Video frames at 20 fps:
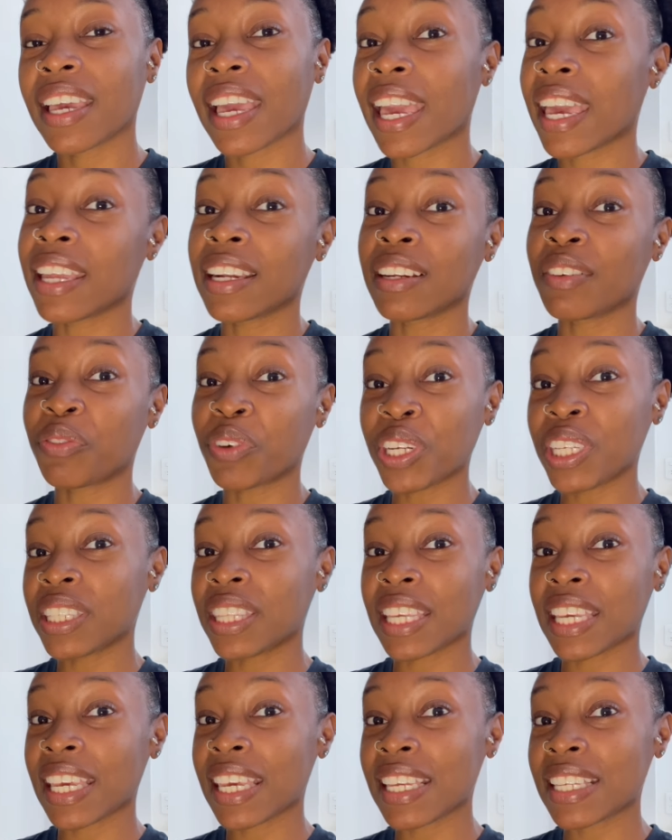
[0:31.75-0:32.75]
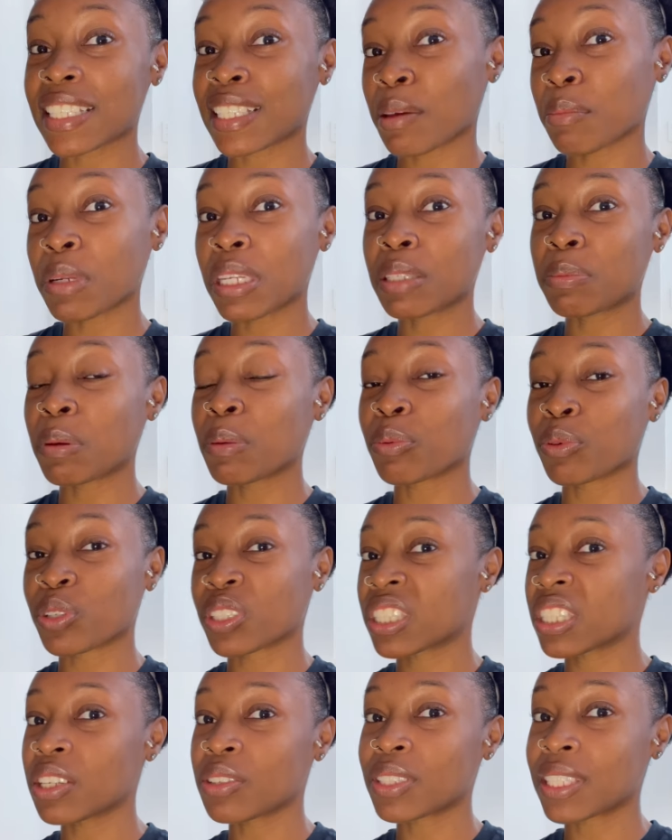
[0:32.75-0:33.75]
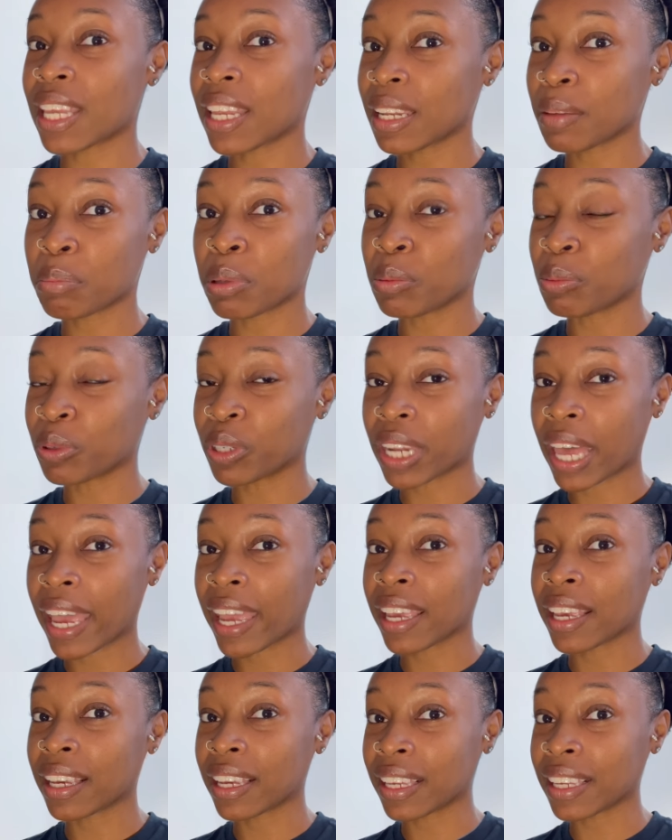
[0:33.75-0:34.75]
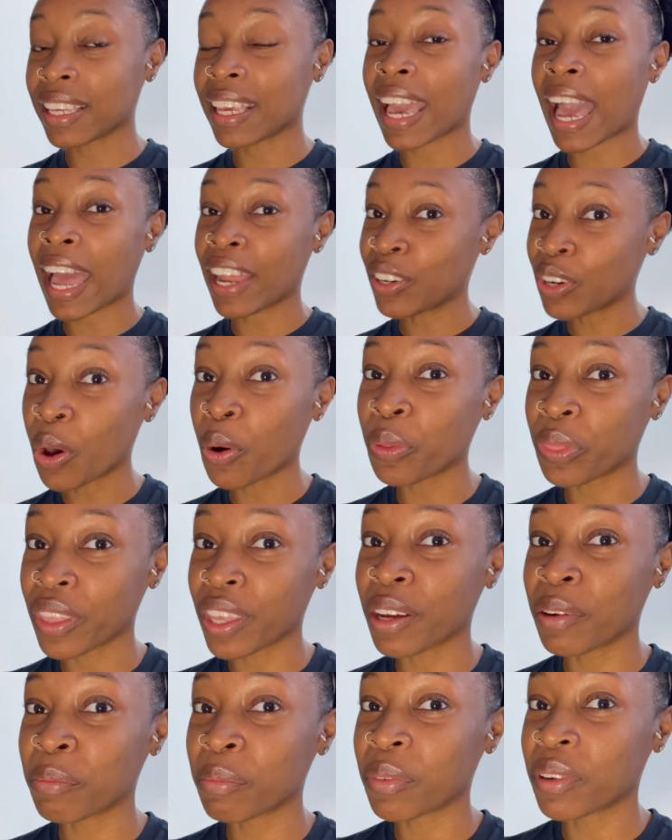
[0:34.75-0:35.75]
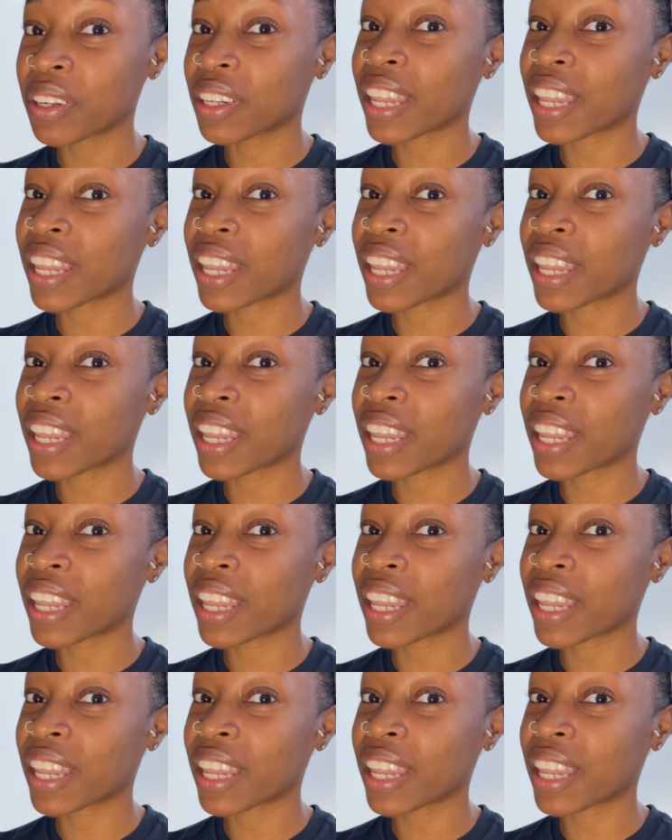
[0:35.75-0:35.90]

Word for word: And the funny thing is, some of these people are still telling people, like, yeah, I know them.